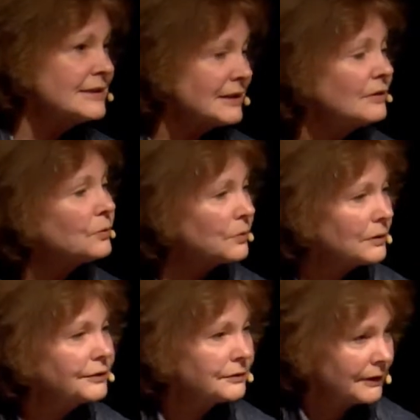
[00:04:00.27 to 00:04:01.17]
see the
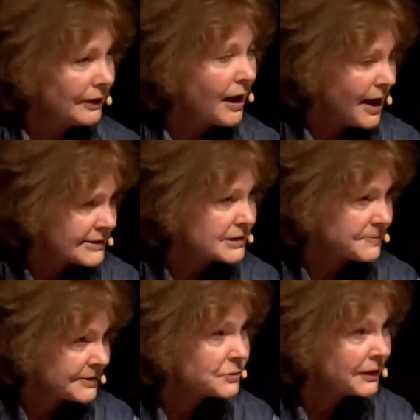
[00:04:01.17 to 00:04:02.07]
world through their eyes as
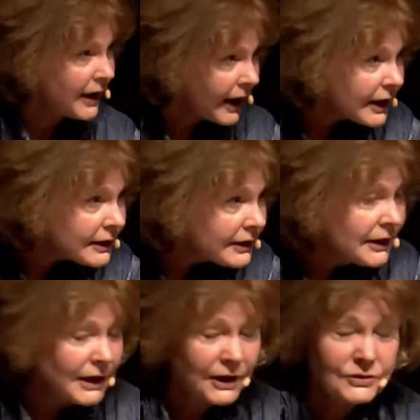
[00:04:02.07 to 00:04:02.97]
best we can
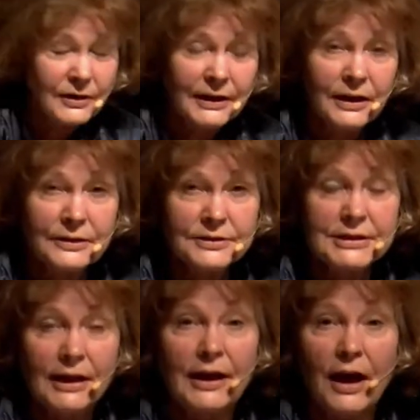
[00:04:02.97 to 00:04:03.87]
and try and
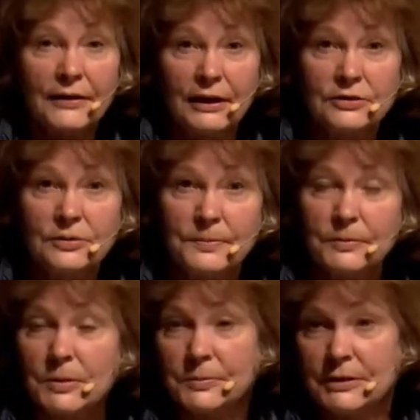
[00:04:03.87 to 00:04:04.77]
understand how they
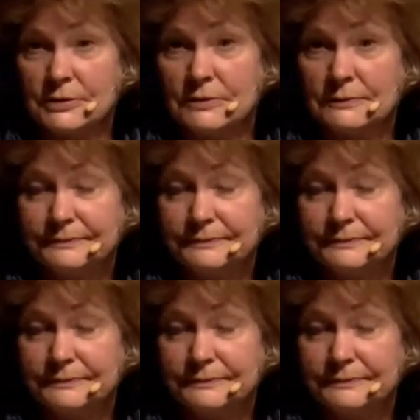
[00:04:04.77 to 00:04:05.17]
interpret what we do.